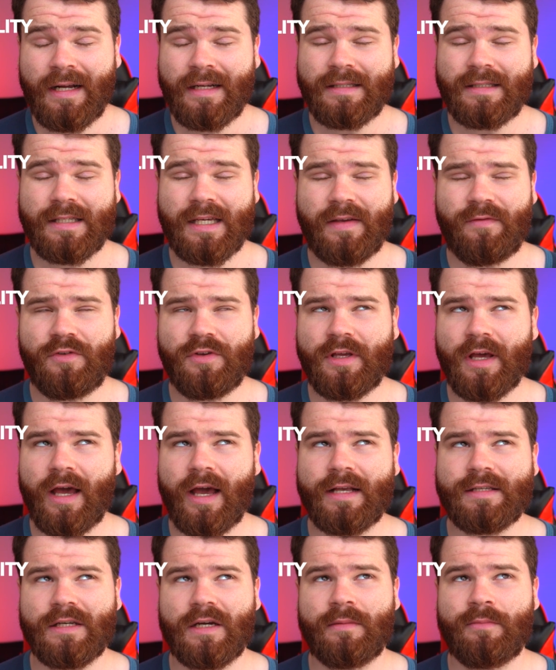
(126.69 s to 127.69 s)
to give you
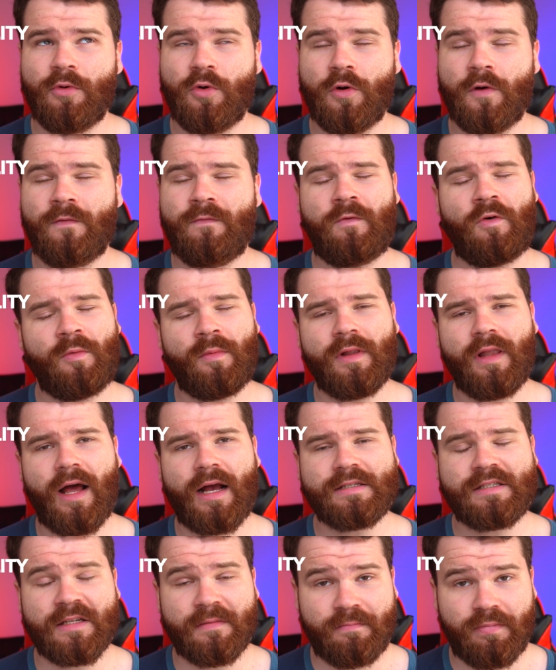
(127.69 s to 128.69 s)
guys a more
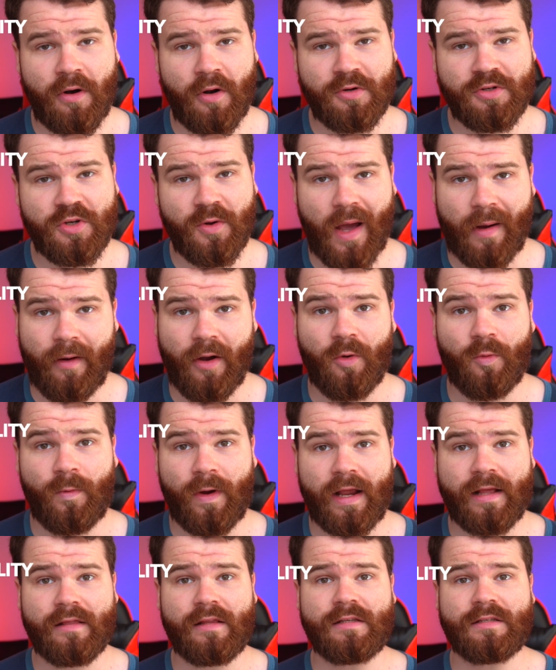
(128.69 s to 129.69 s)
formalized approach to how I
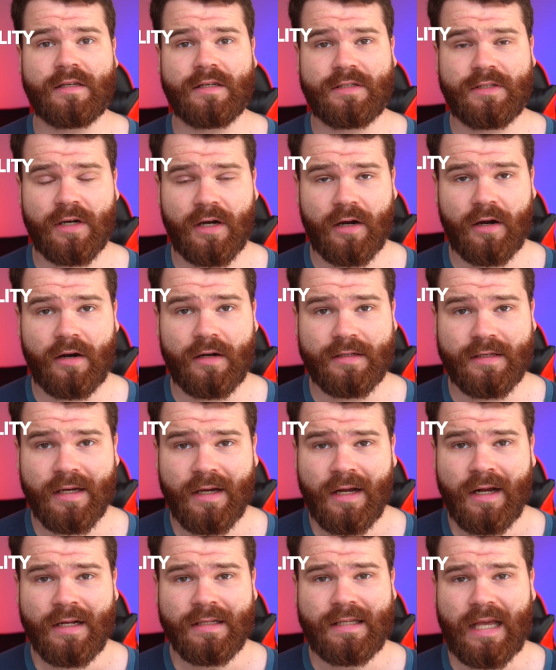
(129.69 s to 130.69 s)
rate these guitars
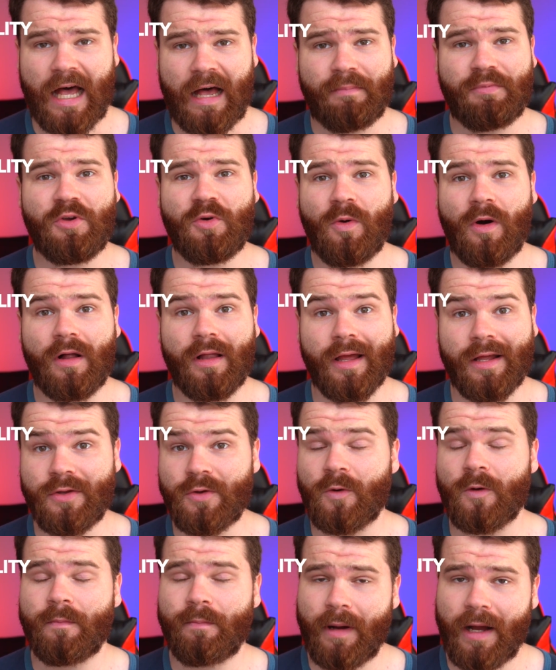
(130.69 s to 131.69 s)
to help you all in
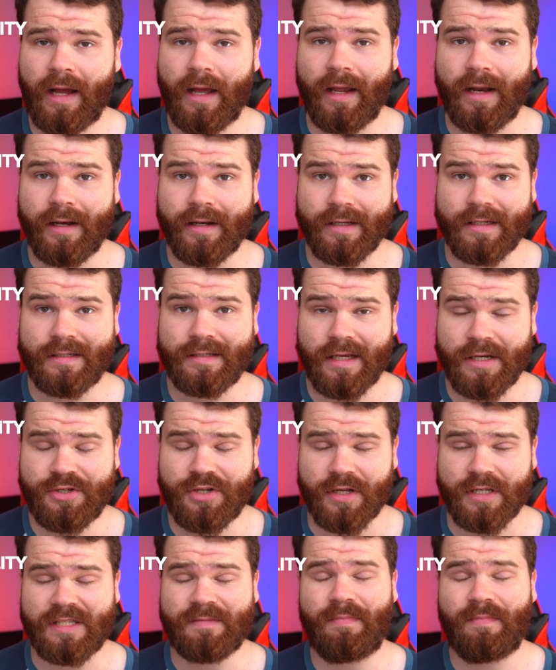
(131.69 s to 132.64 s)
your buying decisions.